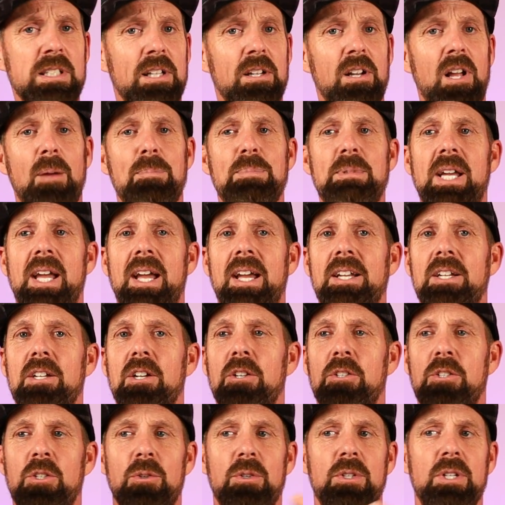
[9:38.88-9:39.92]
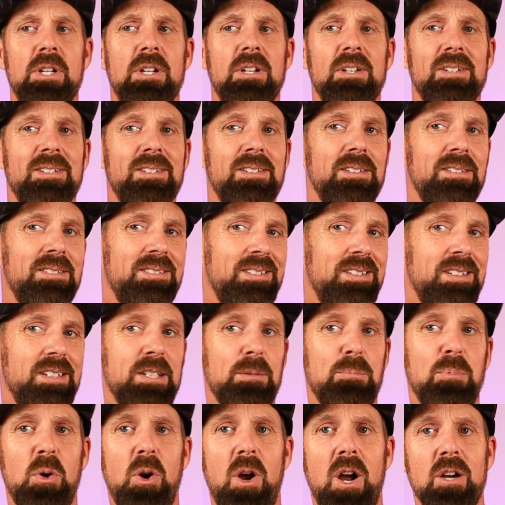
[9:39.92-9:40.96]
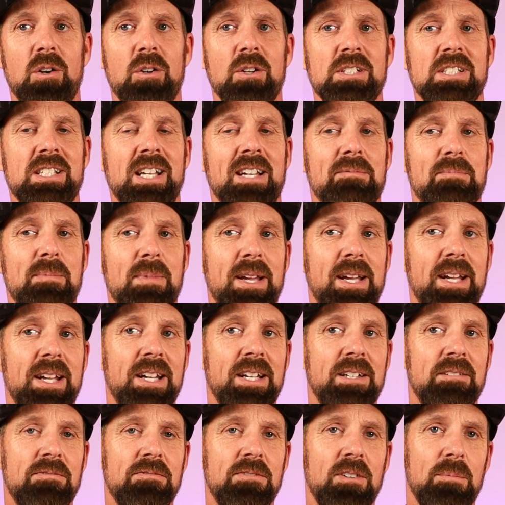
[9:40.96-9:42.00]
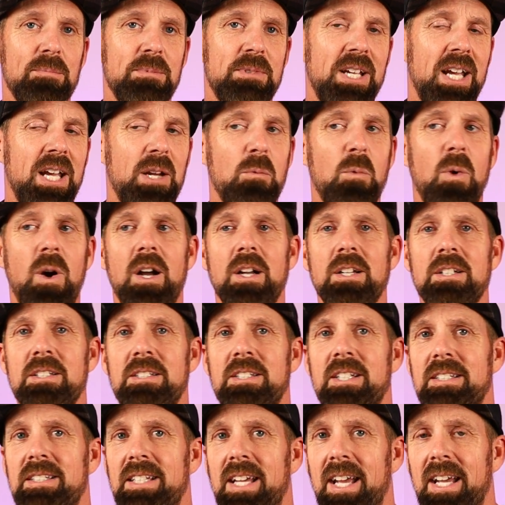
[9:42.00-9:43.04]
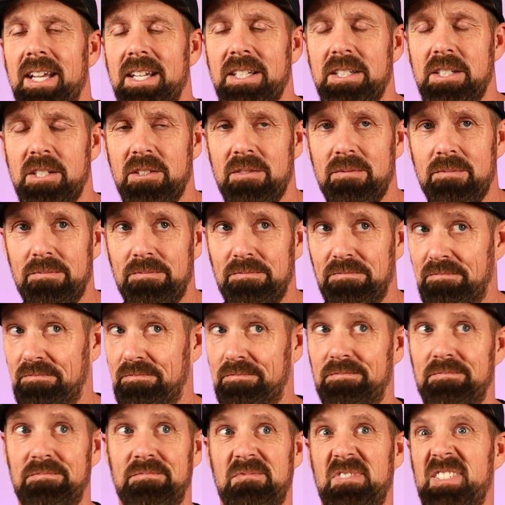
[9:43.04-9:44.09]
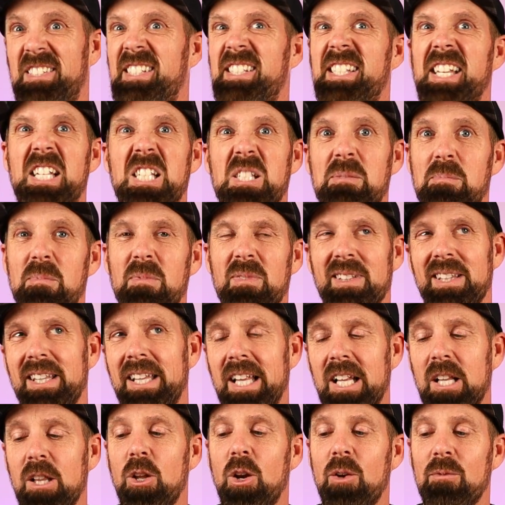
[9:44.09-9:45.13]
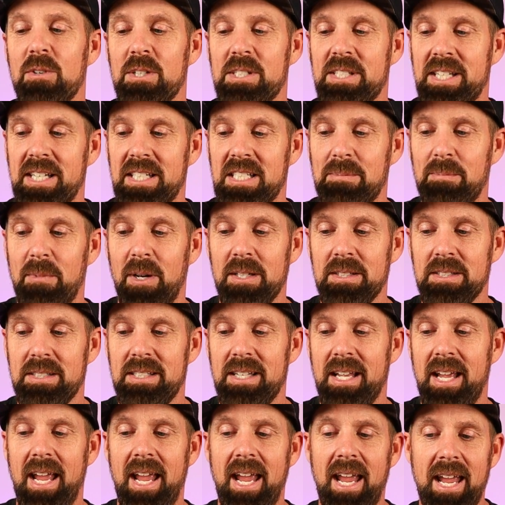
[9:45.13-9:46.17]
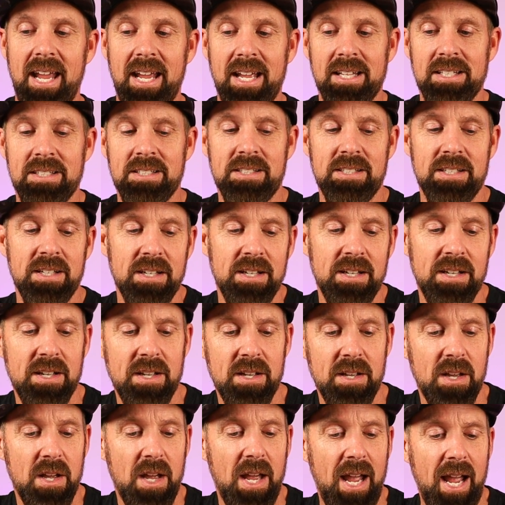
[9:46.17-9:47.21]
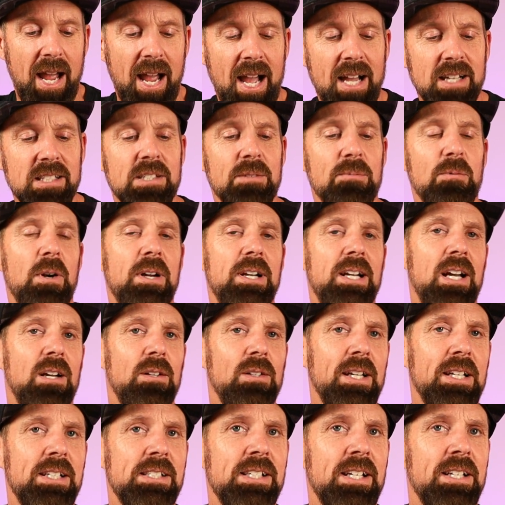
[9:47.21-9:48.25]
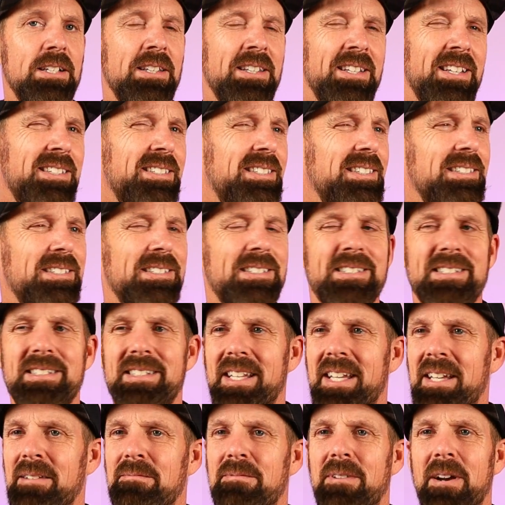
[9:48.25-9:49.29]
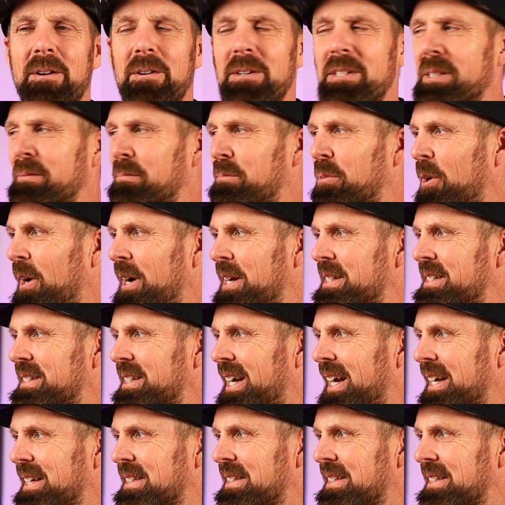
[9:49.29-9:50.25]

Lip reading: a little update showing you the progress I've made from day one to day six, a little over 6 months. And as of right now, like I said, it varies in price. I